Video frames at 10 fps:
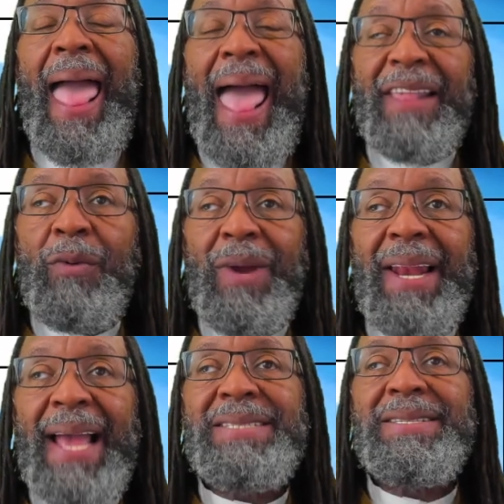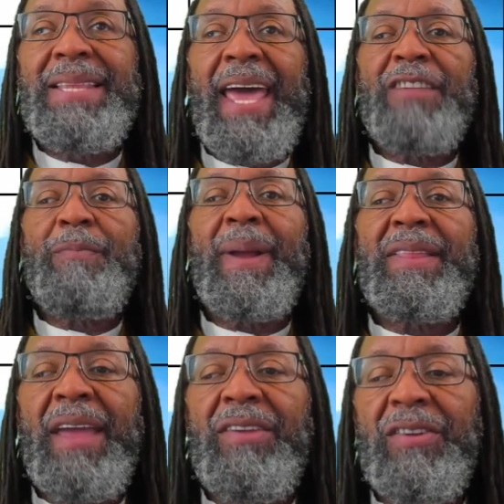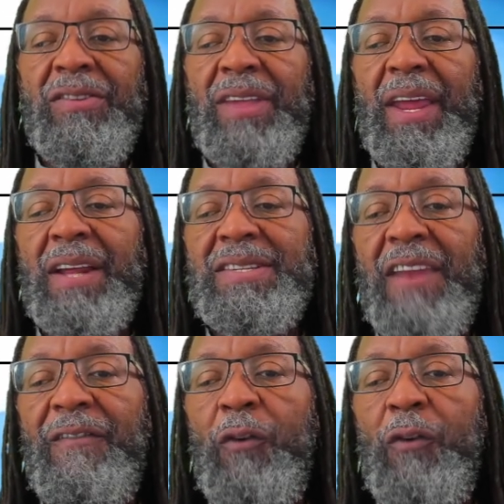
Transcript: as it relates to the expectations that are set